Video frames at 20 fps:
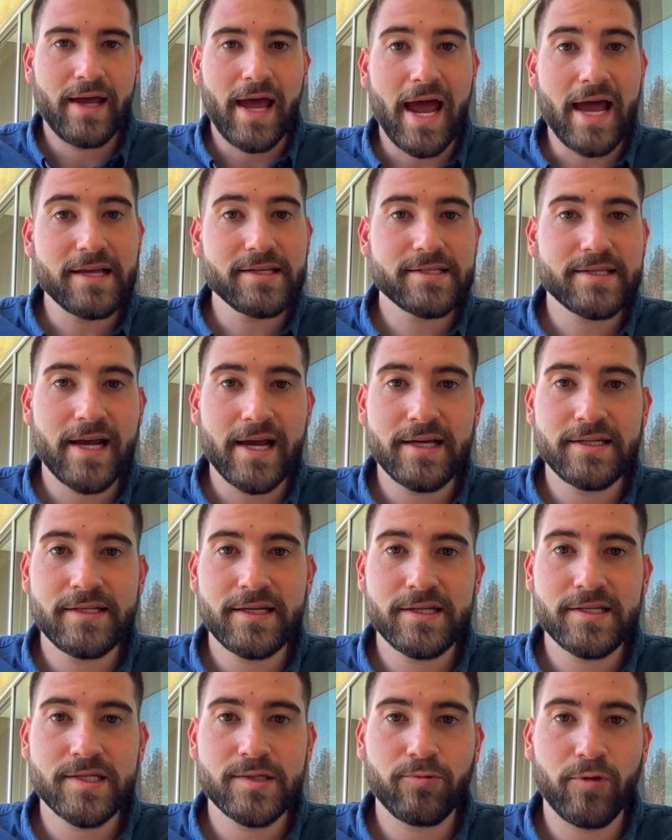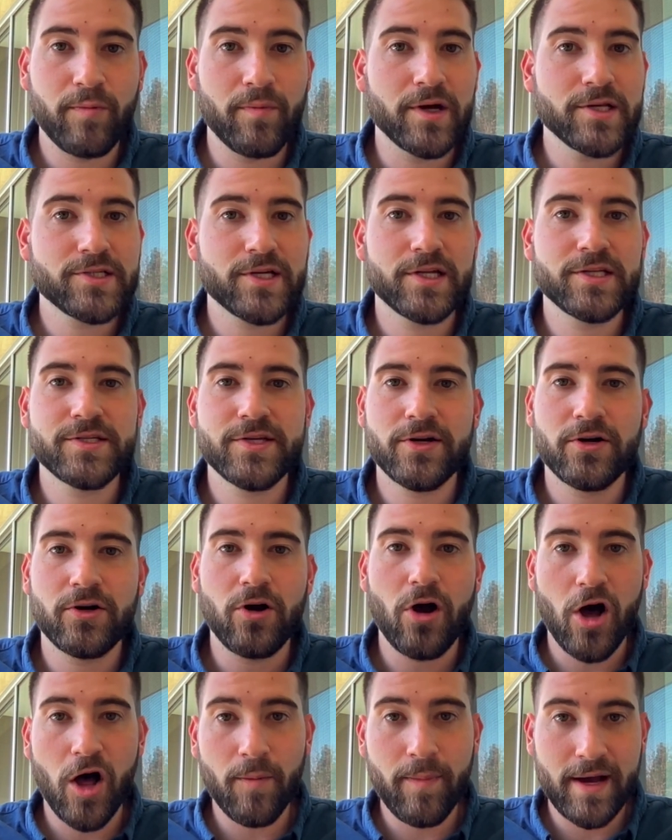As scientists, we must consider
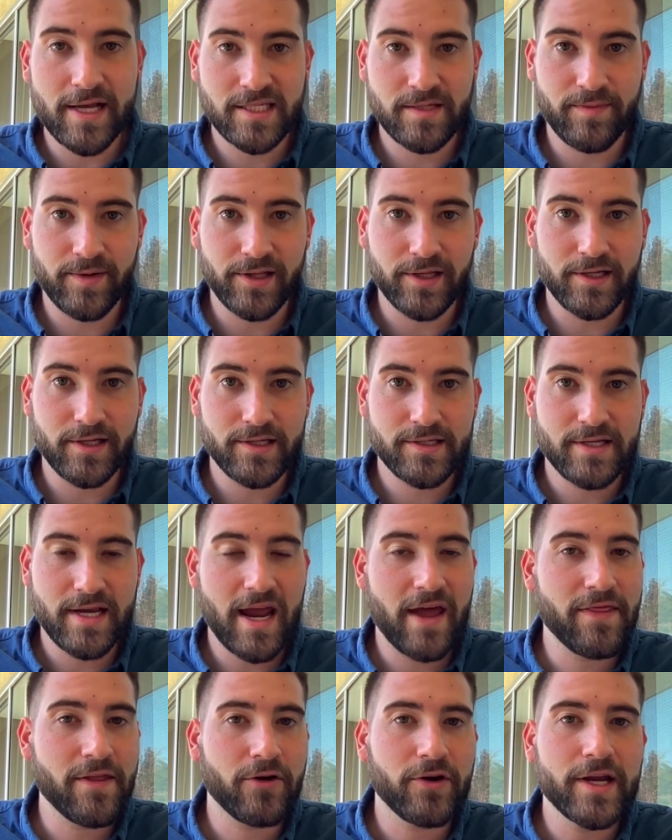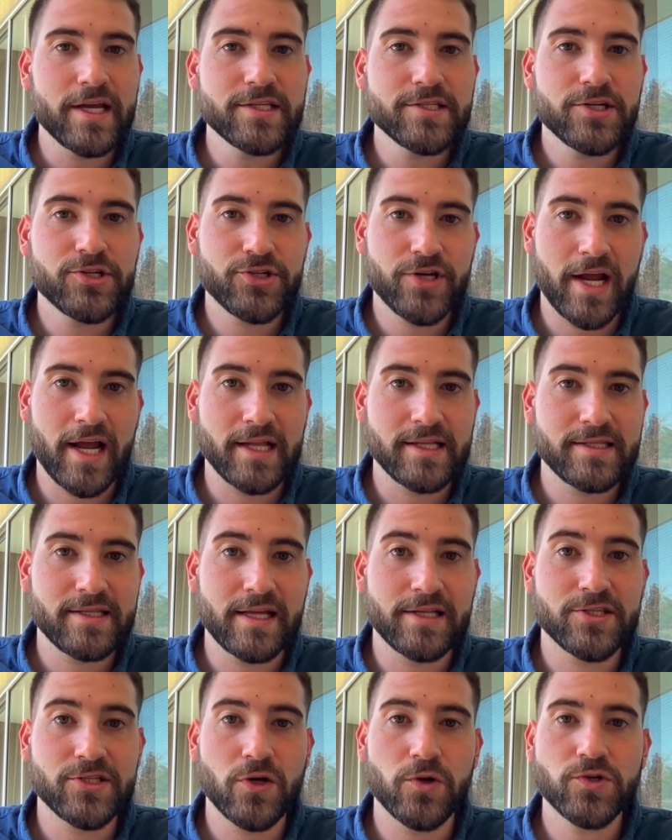all possibilities, and there is a chance
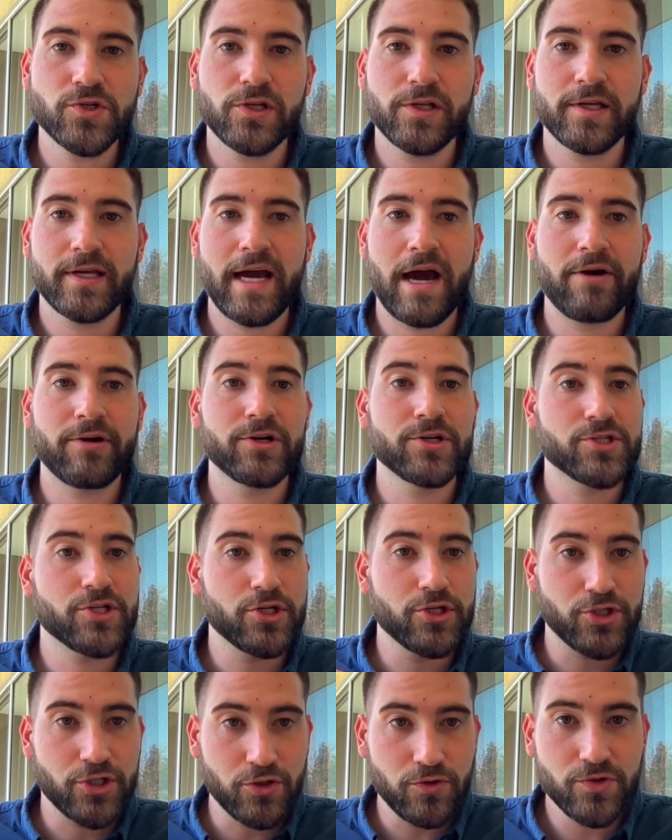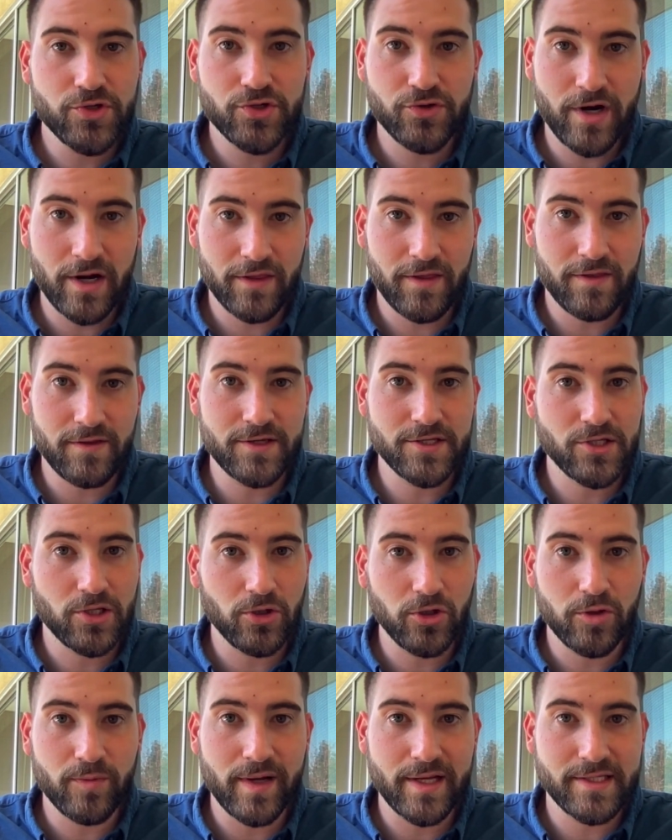that social encounters do strengthen these
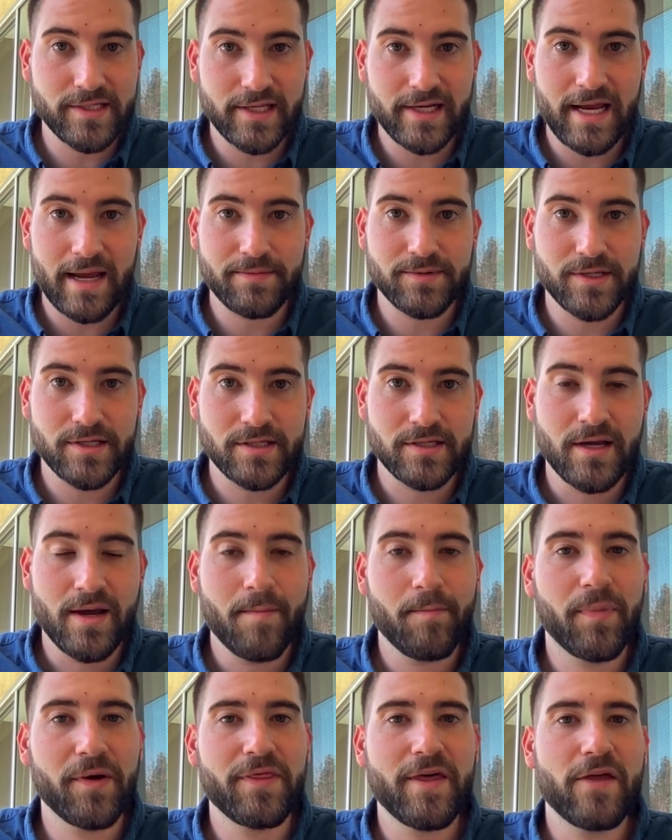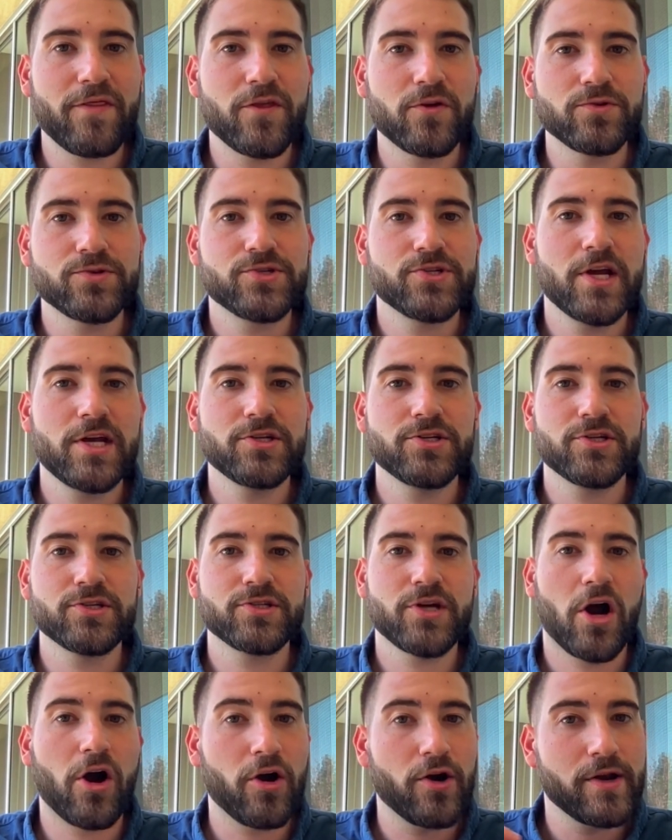glutamate synapses, but that those
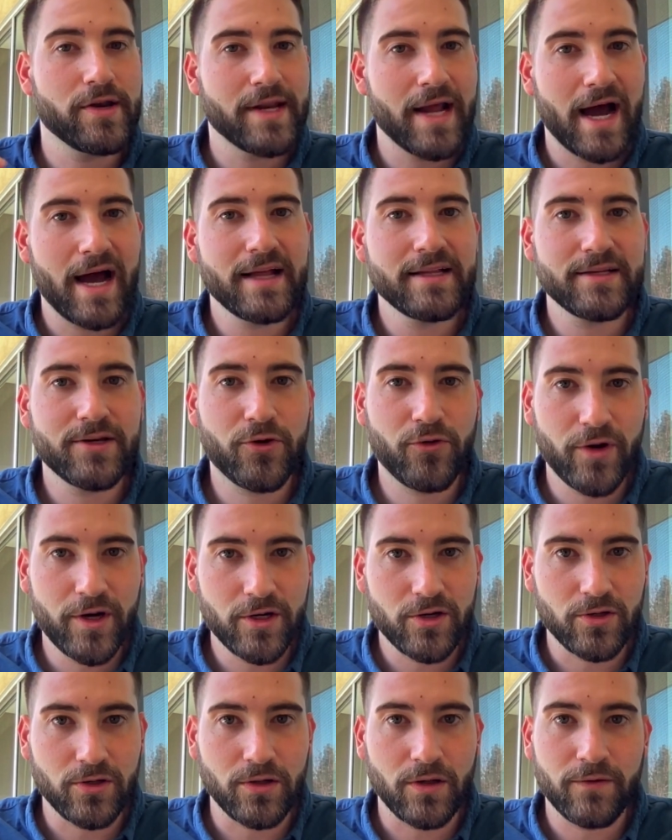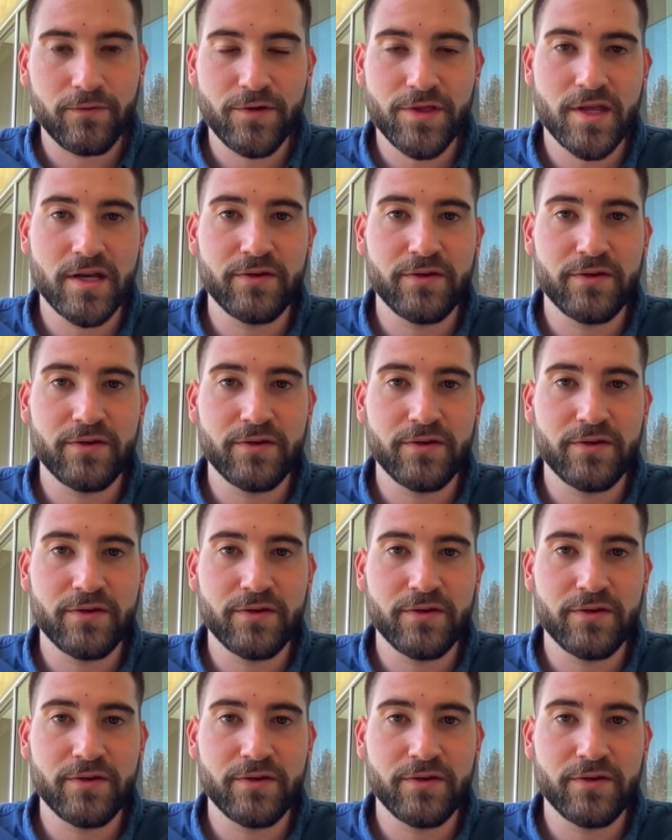changes are not critical for the